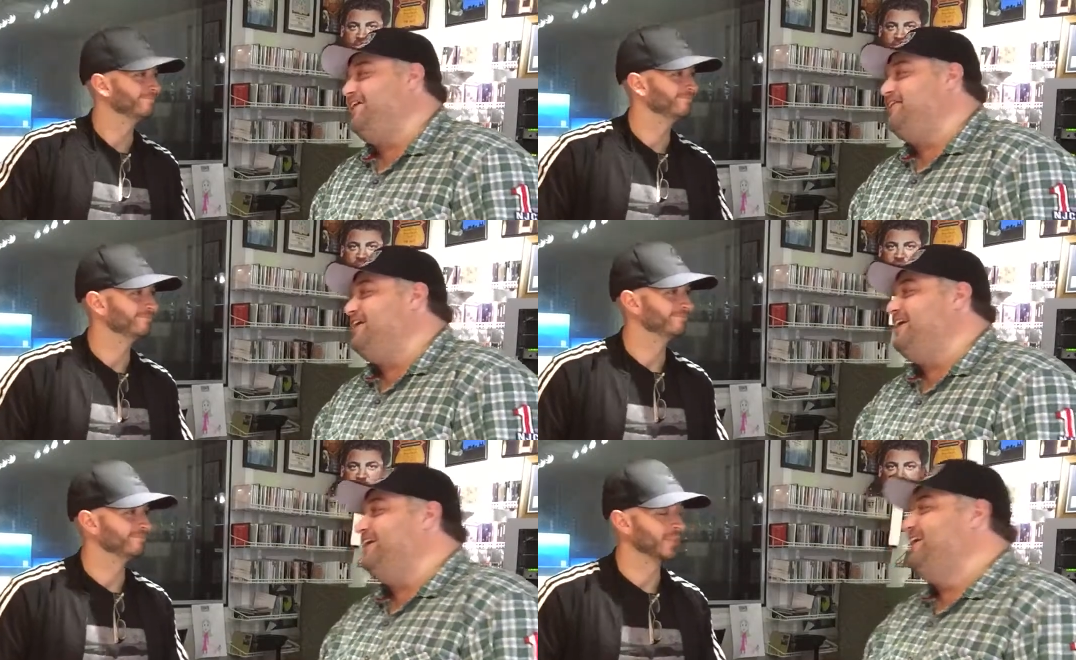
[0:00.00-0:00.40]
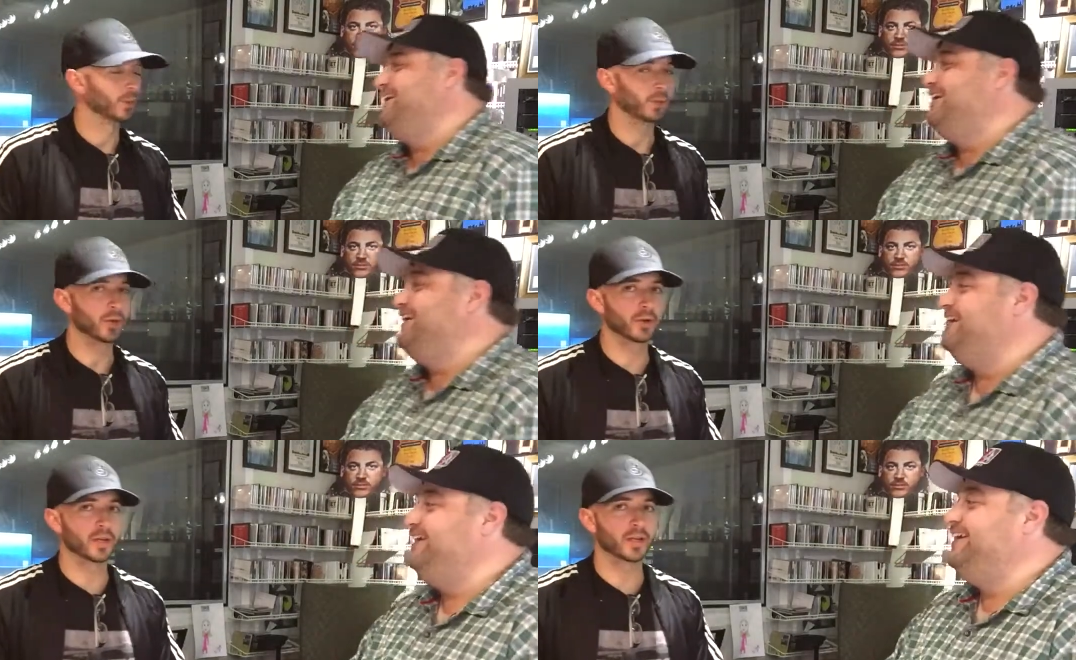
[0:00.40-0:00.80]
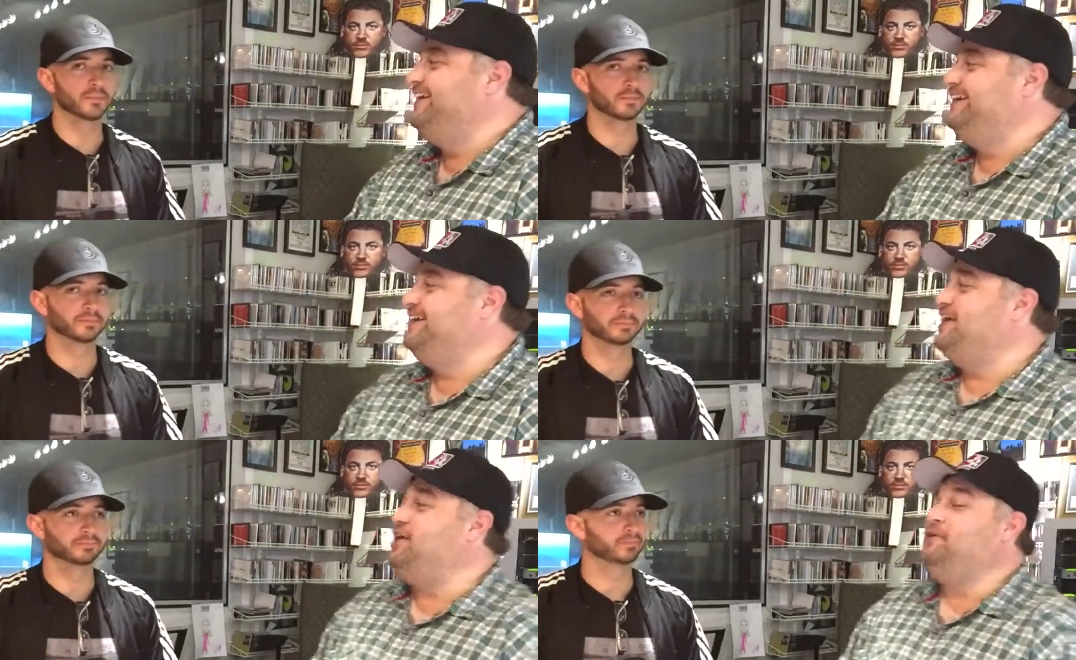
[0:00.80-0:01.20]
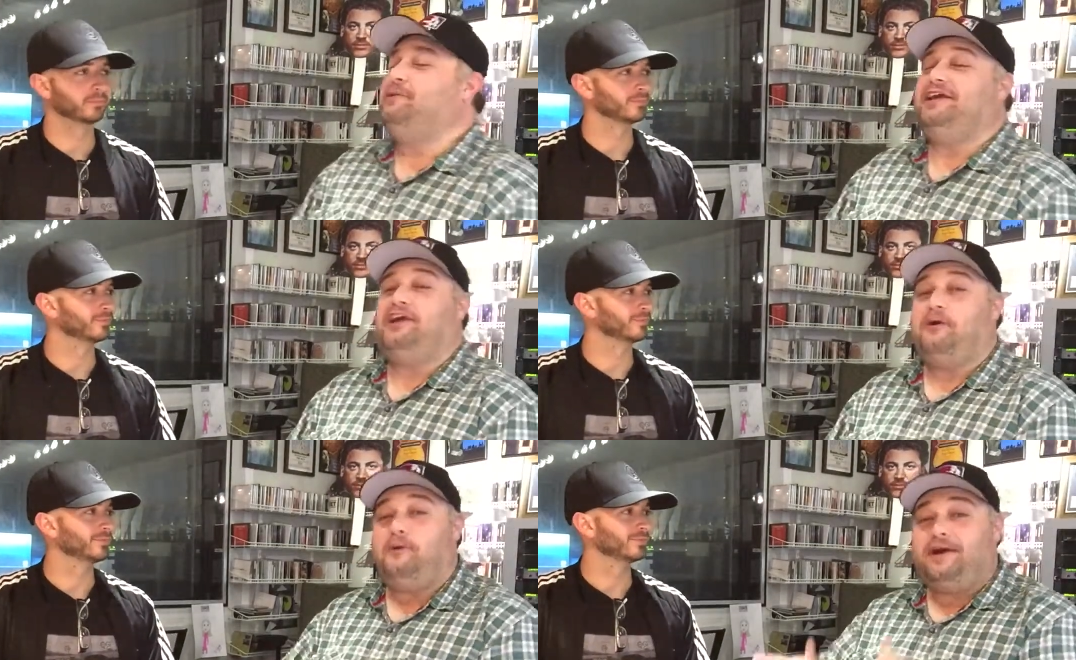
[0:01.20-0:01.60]
Speaker 1: Greg. Here we go again. Here
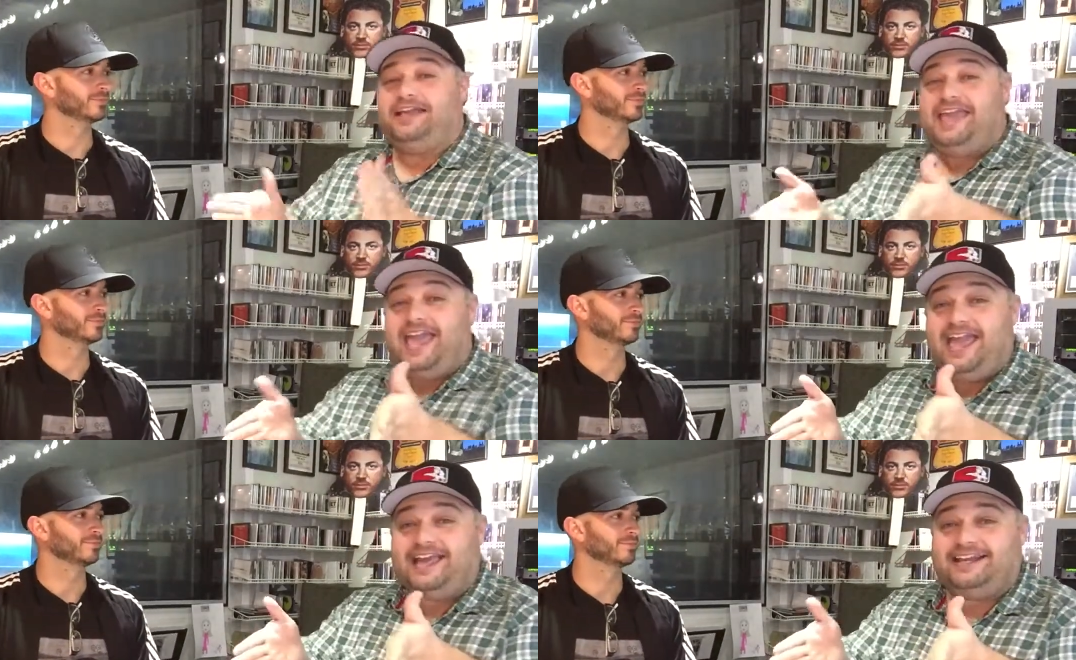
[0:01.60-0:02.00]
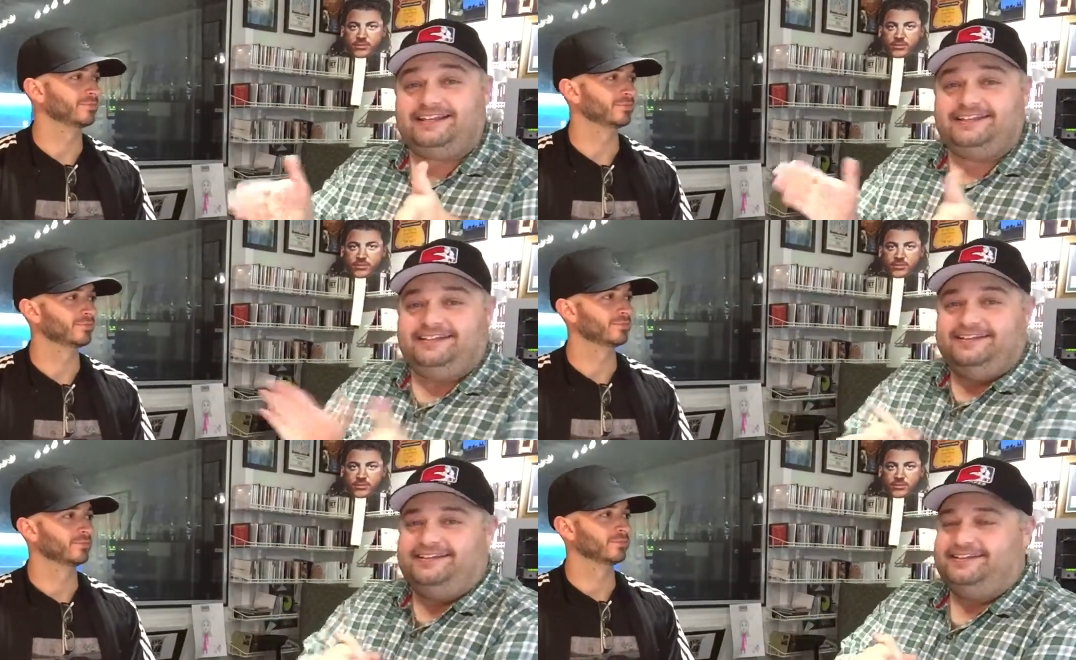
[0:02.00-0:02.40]
we go again.